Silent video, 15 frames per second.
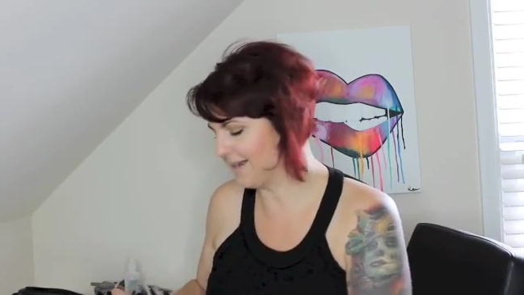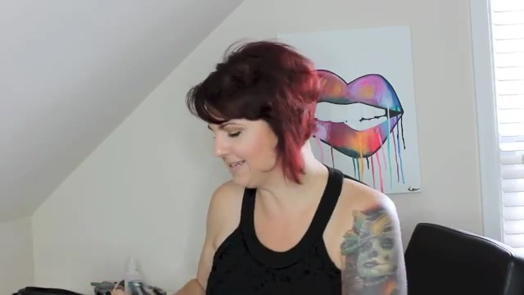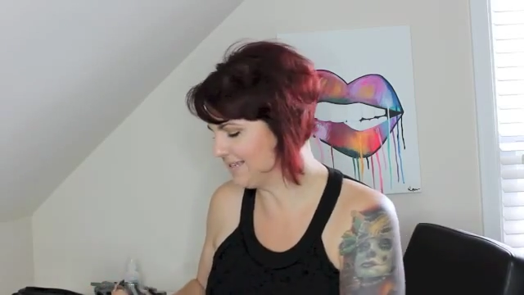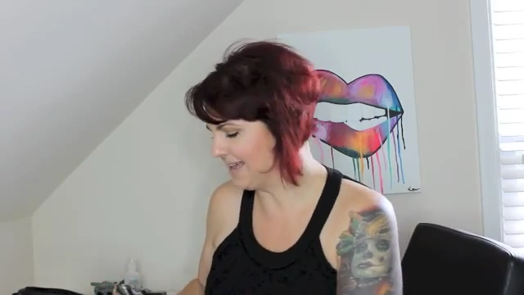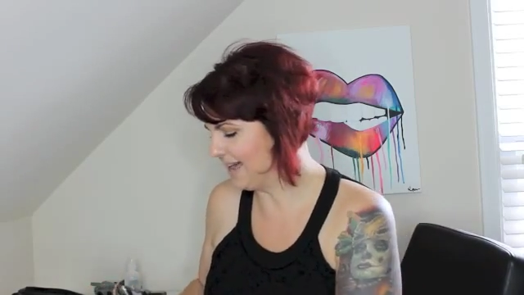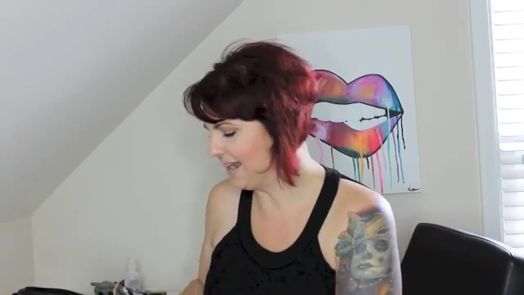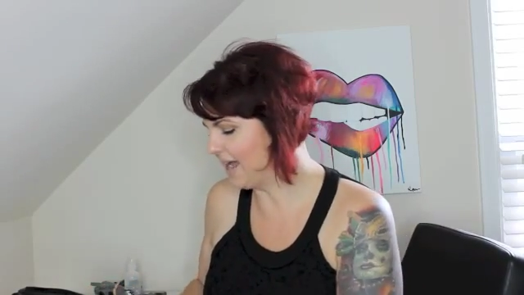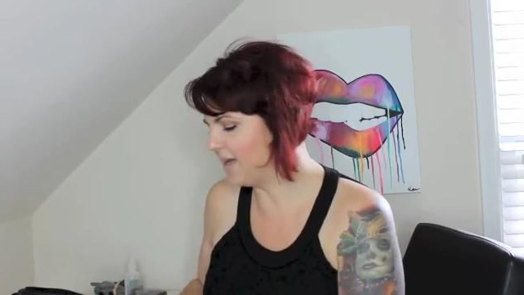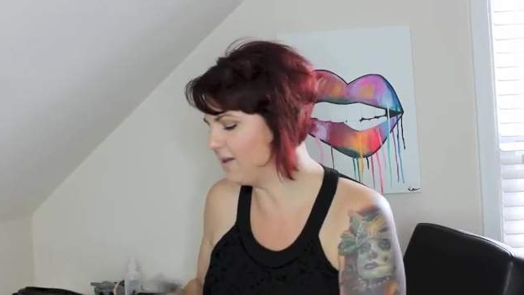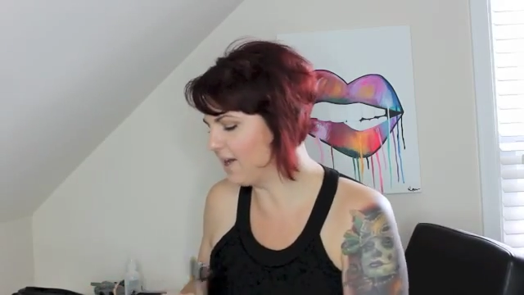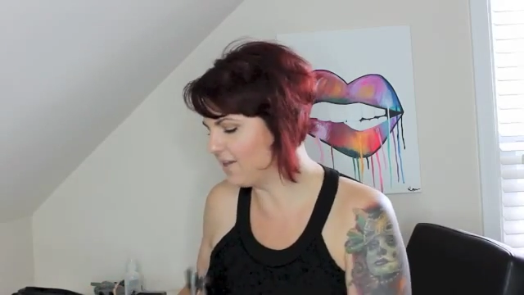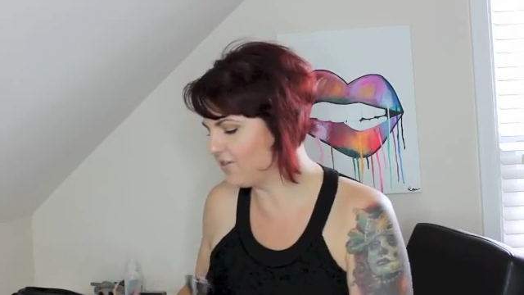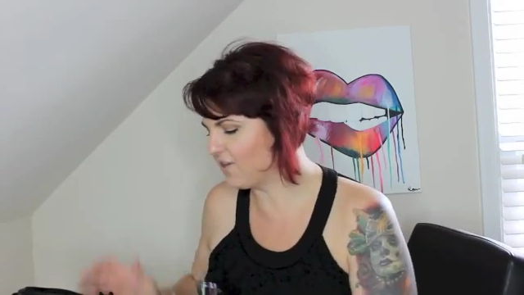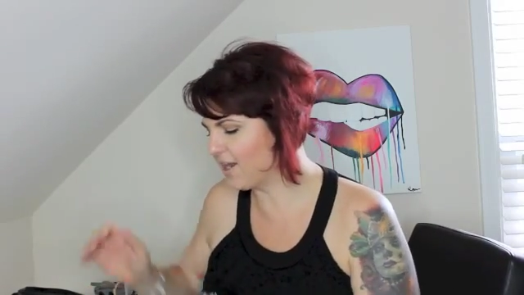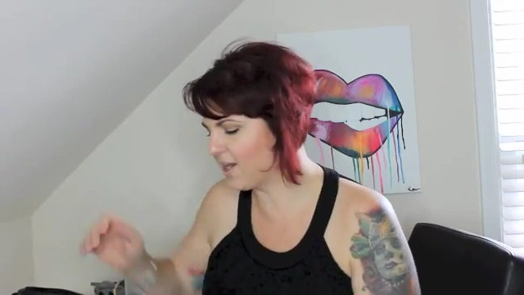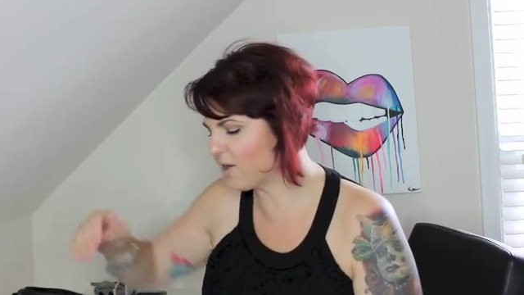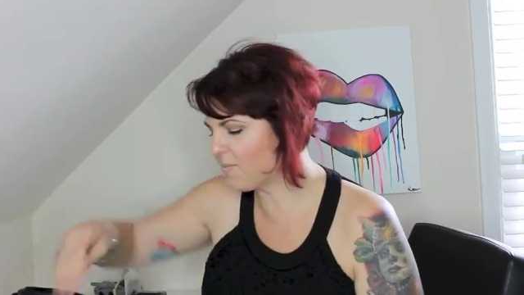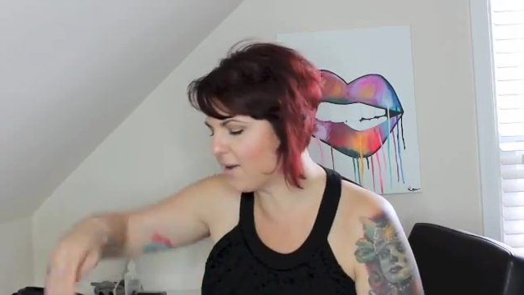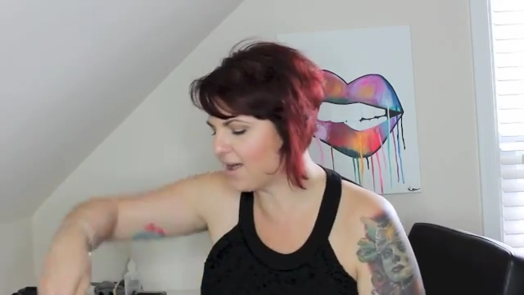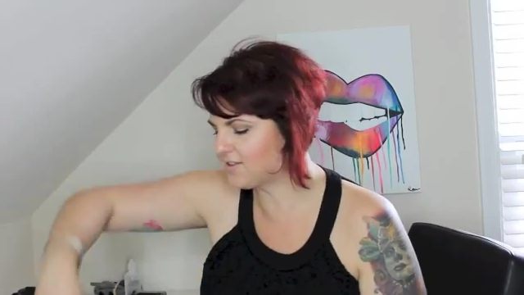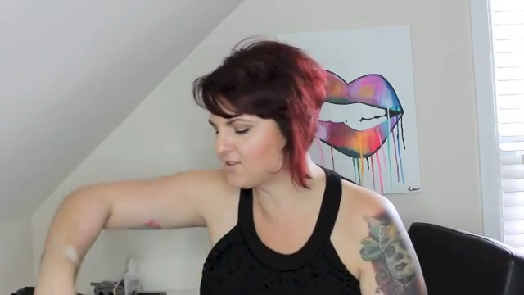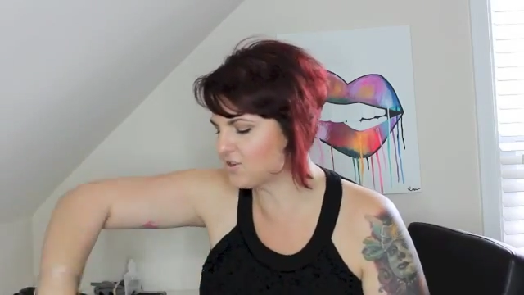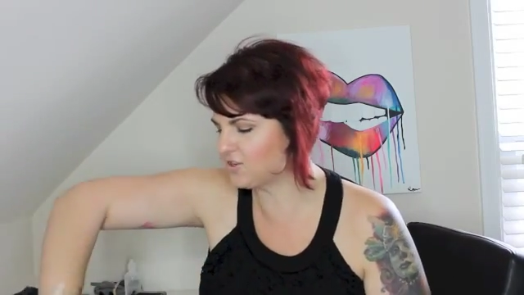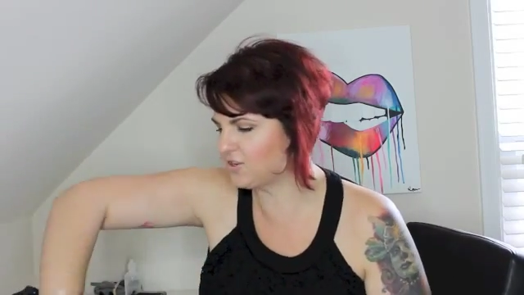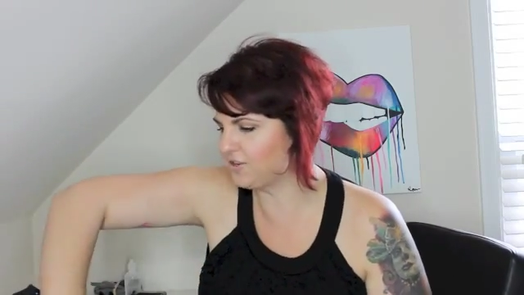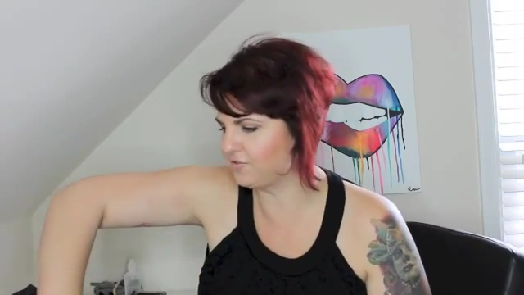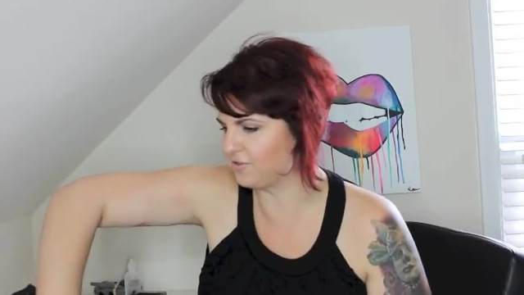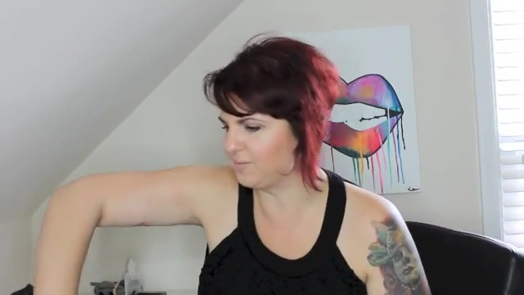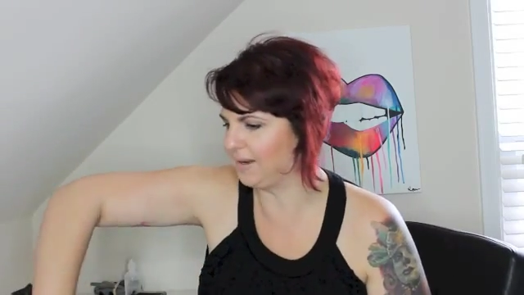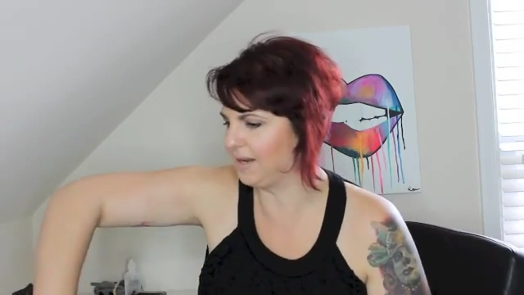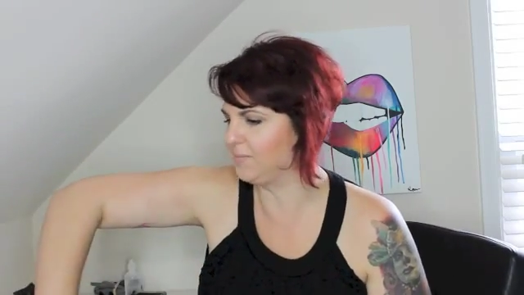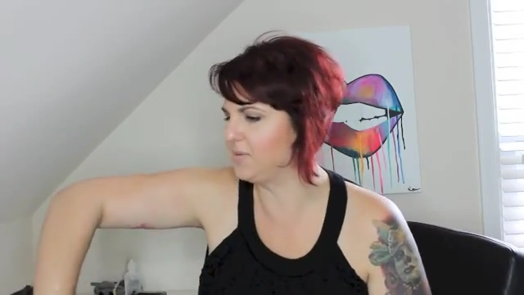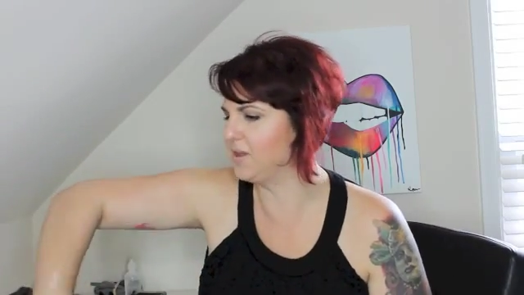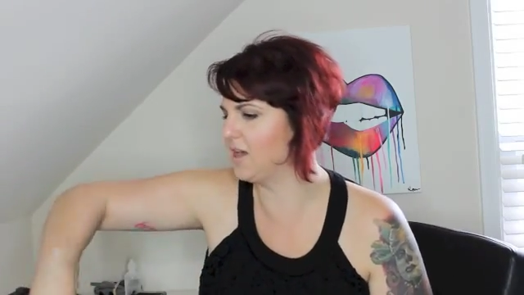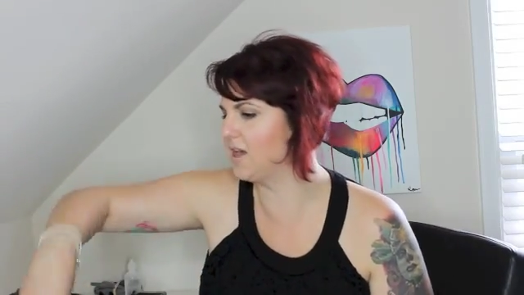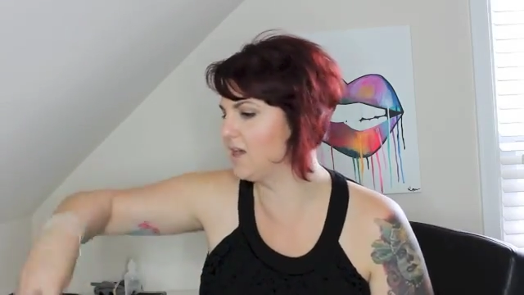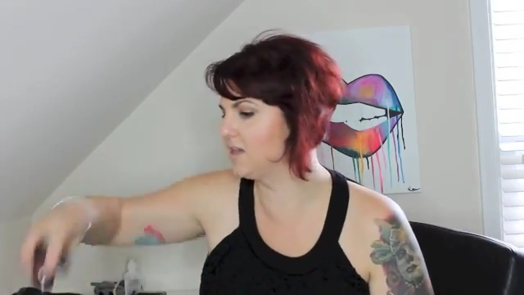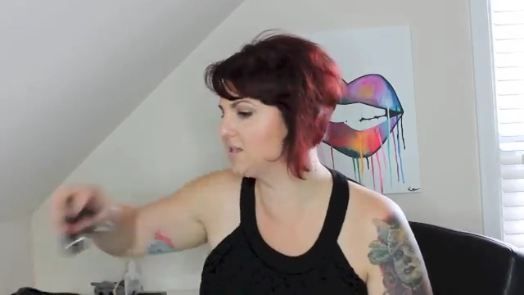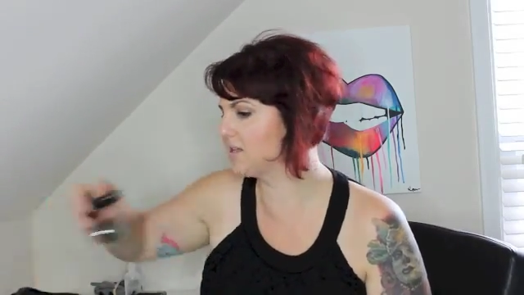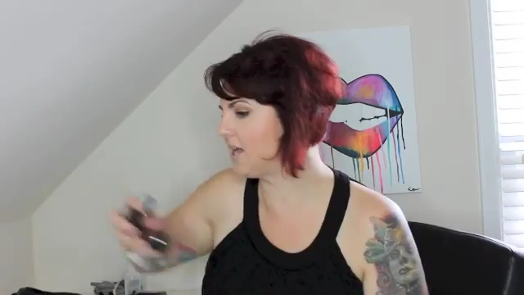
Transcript: back to that. I thought AirPods are good for me because